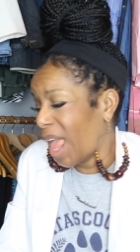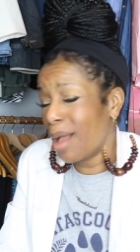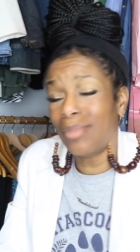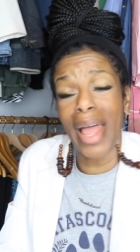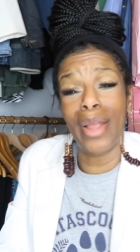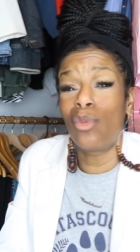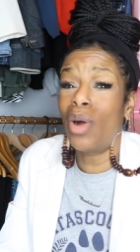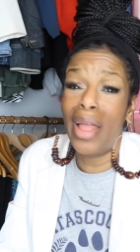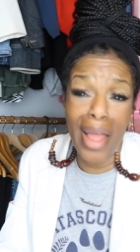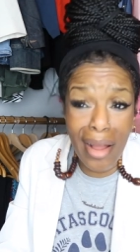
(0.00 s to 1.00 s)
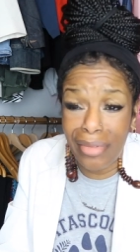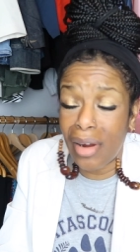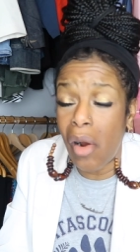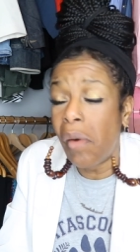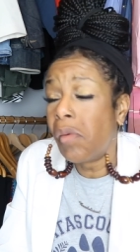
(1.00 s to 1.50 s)
I'm like,
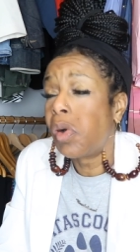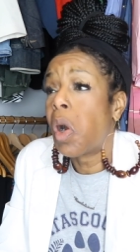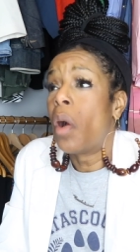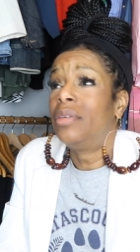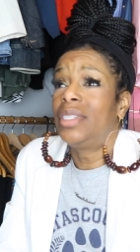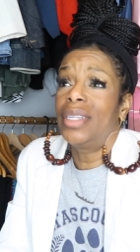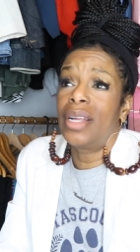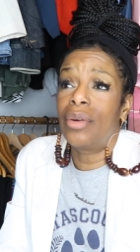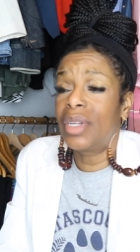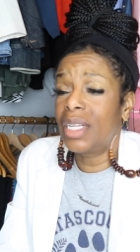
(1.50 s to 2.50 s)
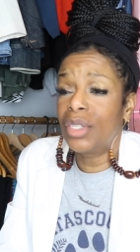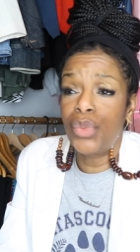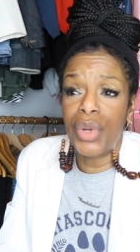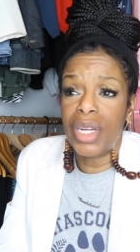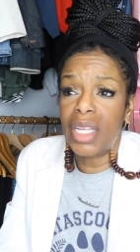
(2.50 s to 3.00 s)
whatever. You know, it is
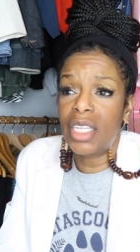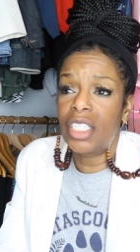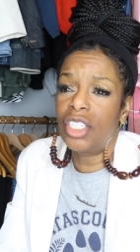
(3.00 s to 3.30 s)
what it is.